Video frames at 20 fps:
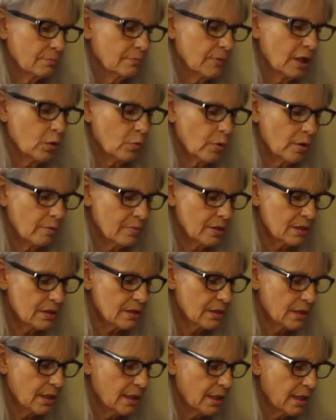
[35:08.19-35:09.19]
equipment,
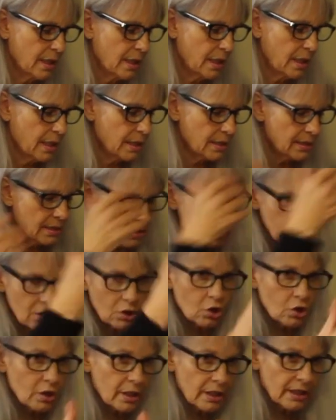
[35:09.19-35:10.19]
didn't
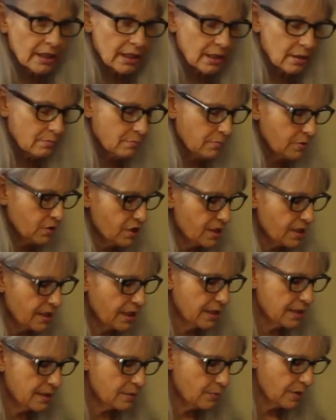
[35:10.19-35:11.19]
look at him, just
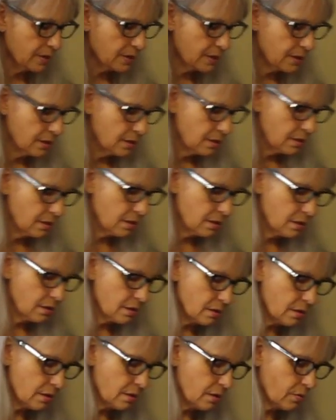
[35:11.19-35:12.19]
kind of went,
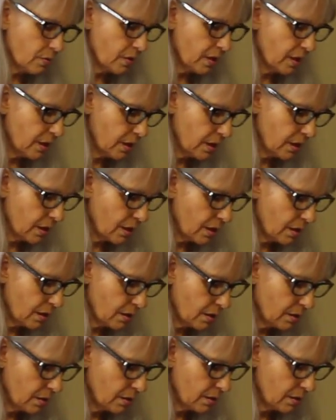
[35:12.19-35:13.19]
okay,
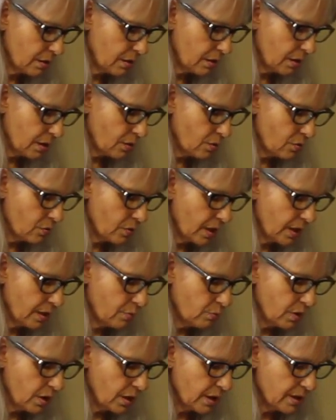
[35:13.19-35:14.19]
yeah, okay,
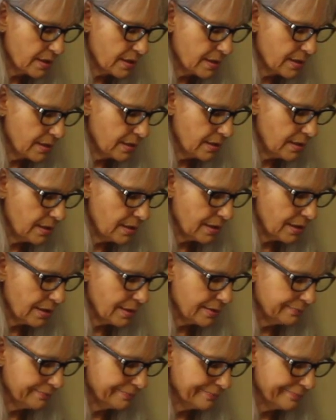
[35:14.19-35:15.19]
well, I see
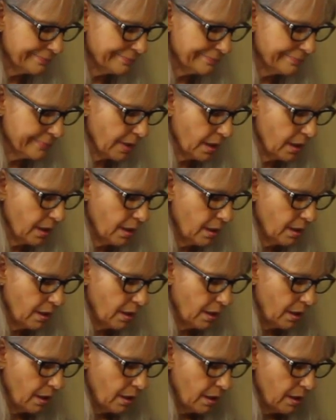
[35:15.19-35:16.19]

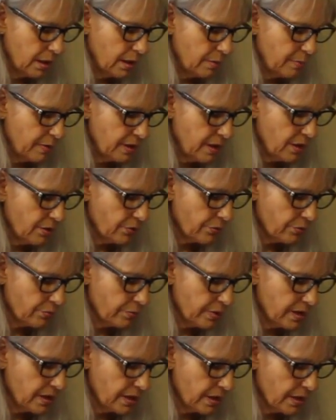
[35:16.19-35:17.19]
you've been here
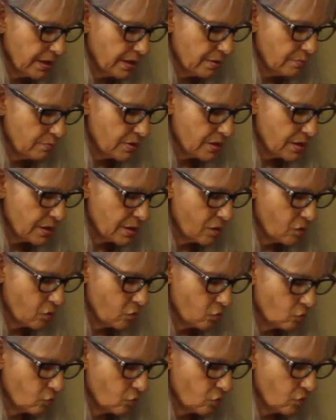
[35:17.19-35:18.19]
3 times
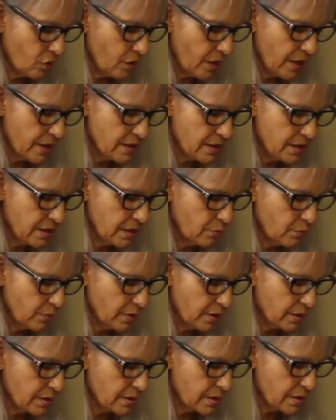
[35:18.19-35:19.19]
in the last 8
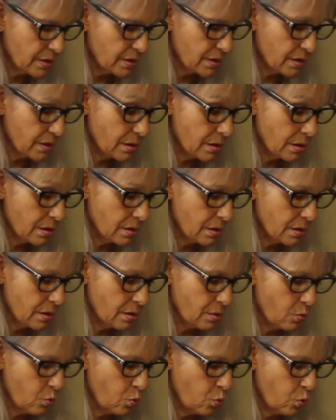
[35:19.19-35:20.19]
weeks.
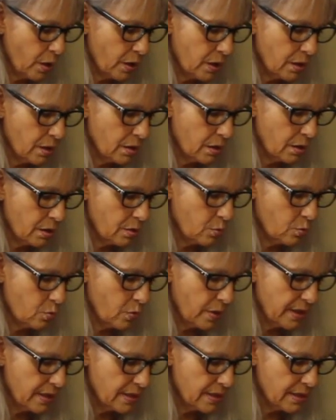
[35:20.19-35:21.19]
What a
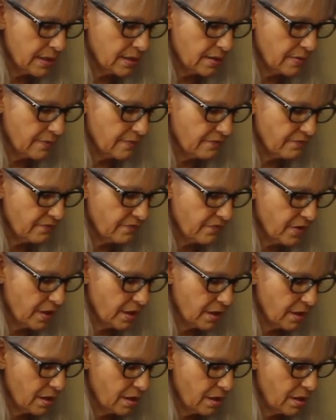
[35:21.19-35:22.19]
waste of
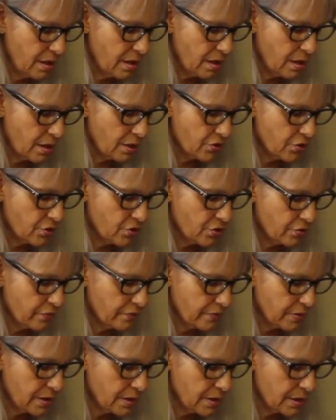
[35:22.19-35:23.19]
our
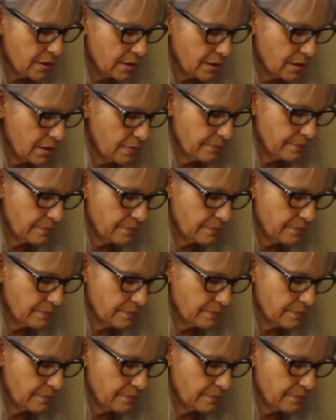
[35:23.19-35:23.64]
services.